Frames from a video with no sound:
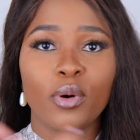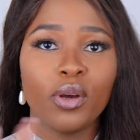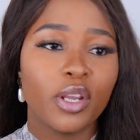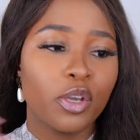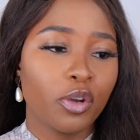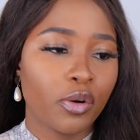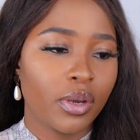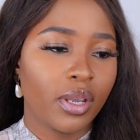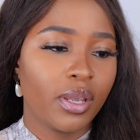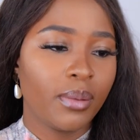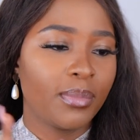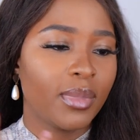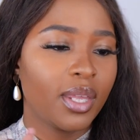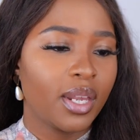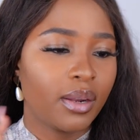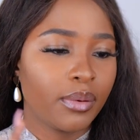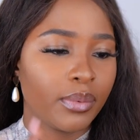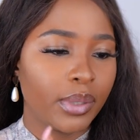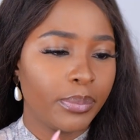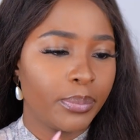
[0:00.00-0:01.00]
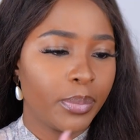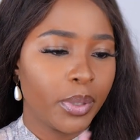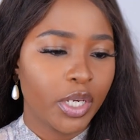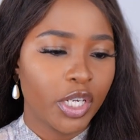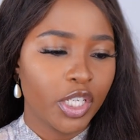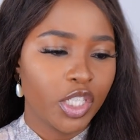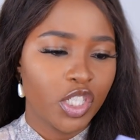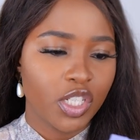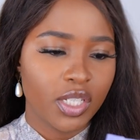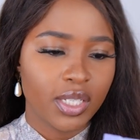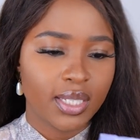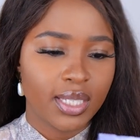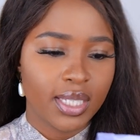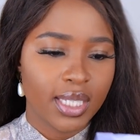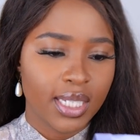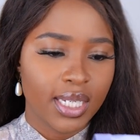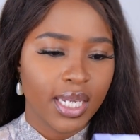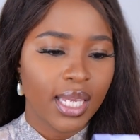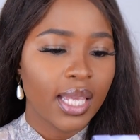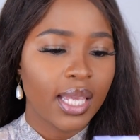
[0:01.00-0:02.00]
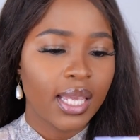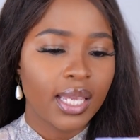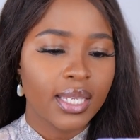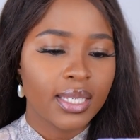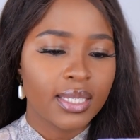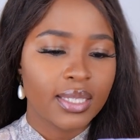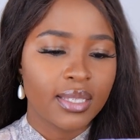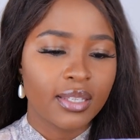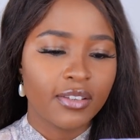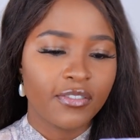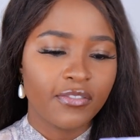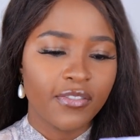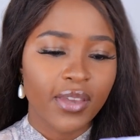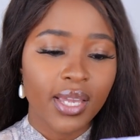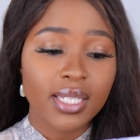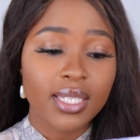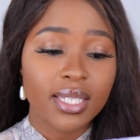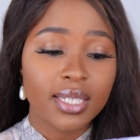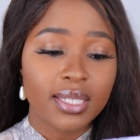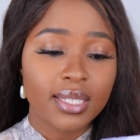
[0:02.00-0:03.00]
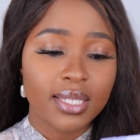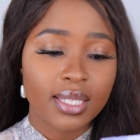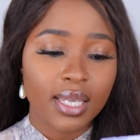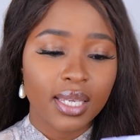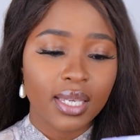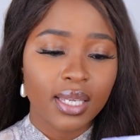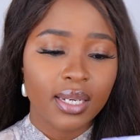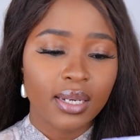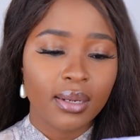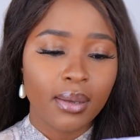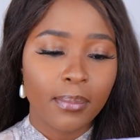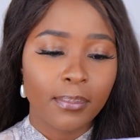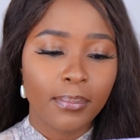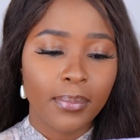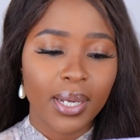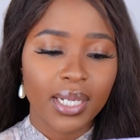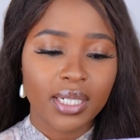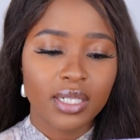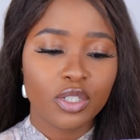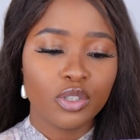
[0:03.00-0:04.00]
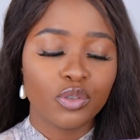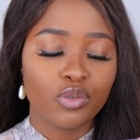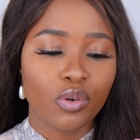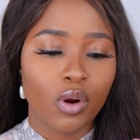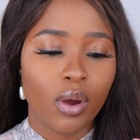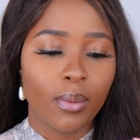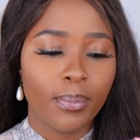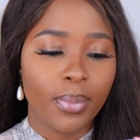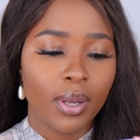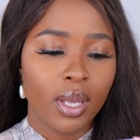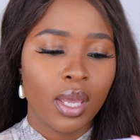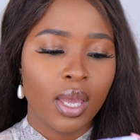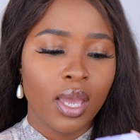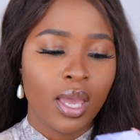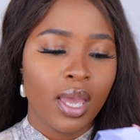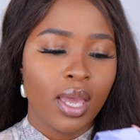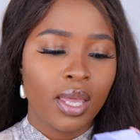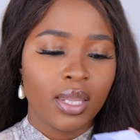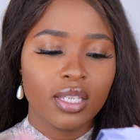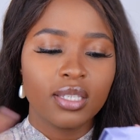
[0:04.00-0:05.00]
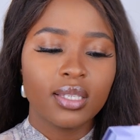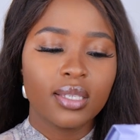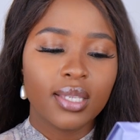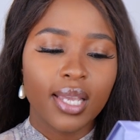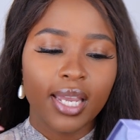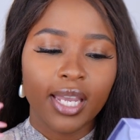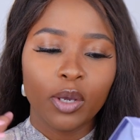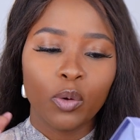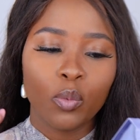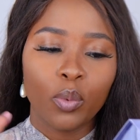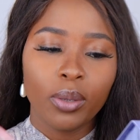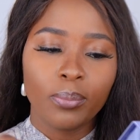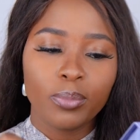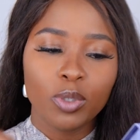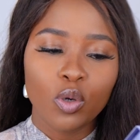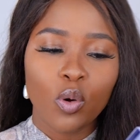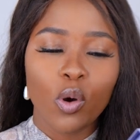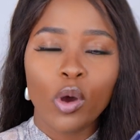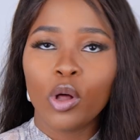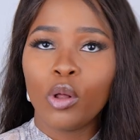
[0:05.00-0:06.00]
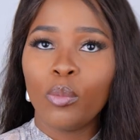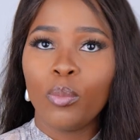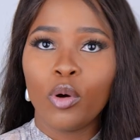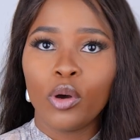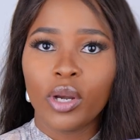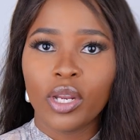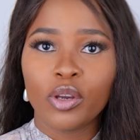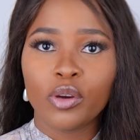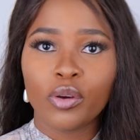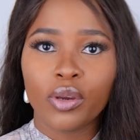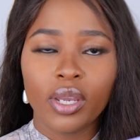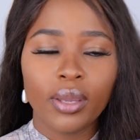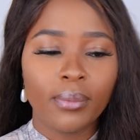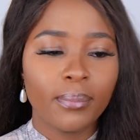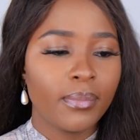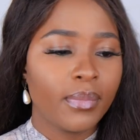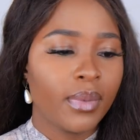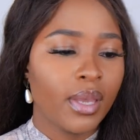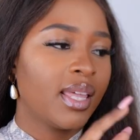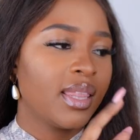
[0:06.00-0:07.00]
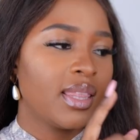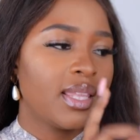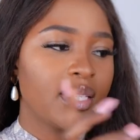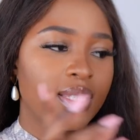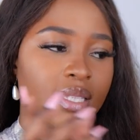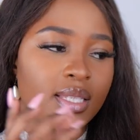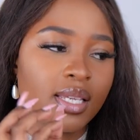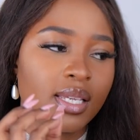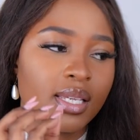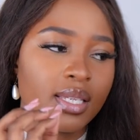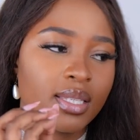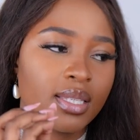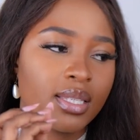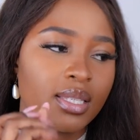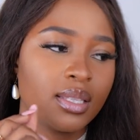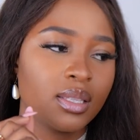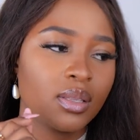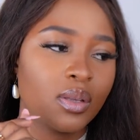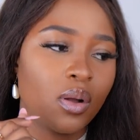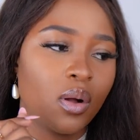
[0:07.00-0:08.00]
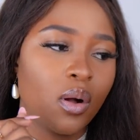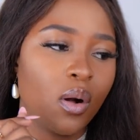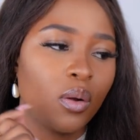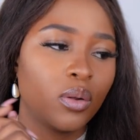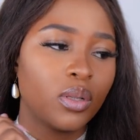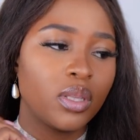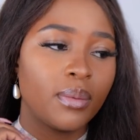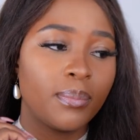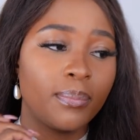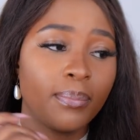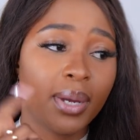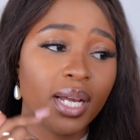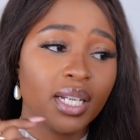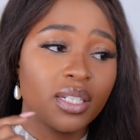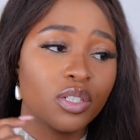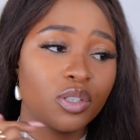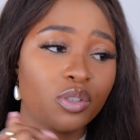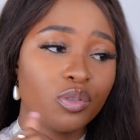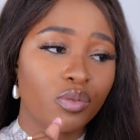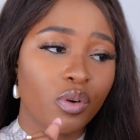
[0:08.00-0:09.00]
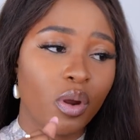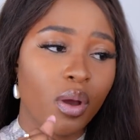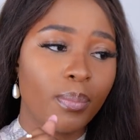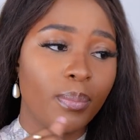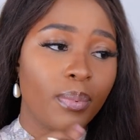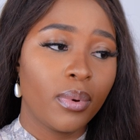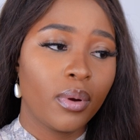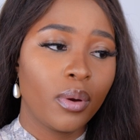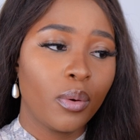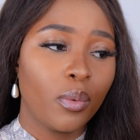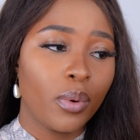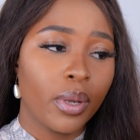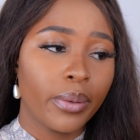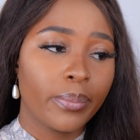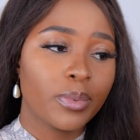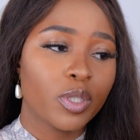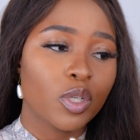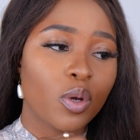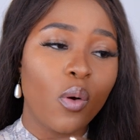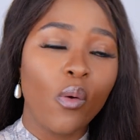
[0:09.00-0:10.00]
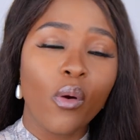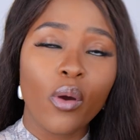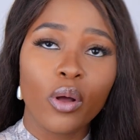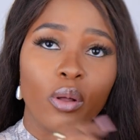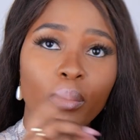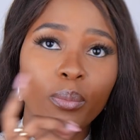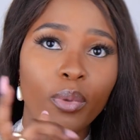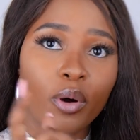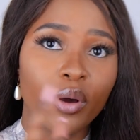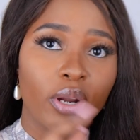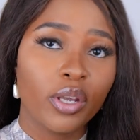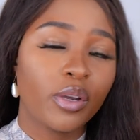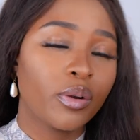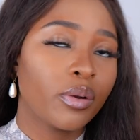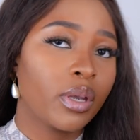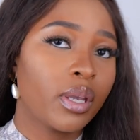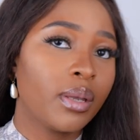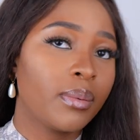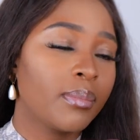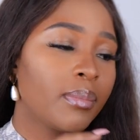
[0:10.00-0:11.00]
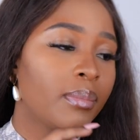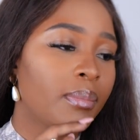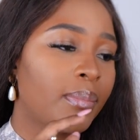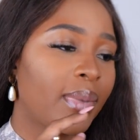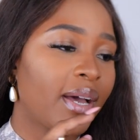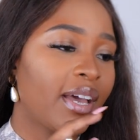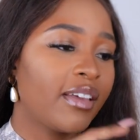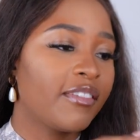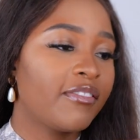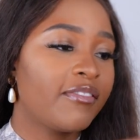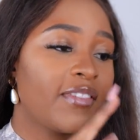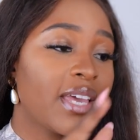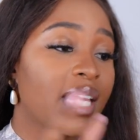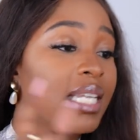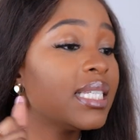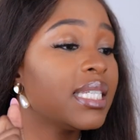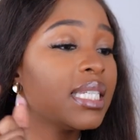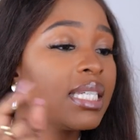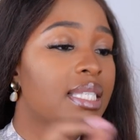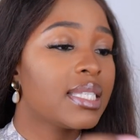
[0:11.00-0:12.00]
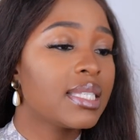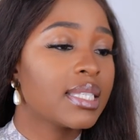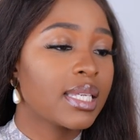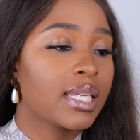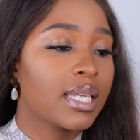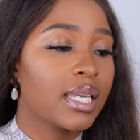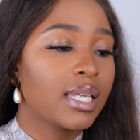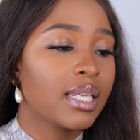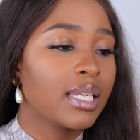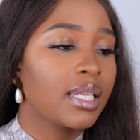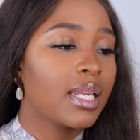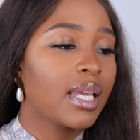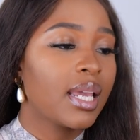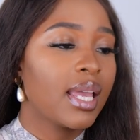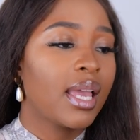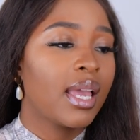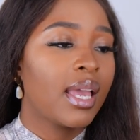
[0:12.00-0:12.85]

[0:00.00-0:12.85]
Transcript: body cream that I repurchased is the Fenty Skin Butter Drop. This is like a whipped oil body cream. This is called the Butter Drop Whipped Oil Body Cream by Fenty Skin,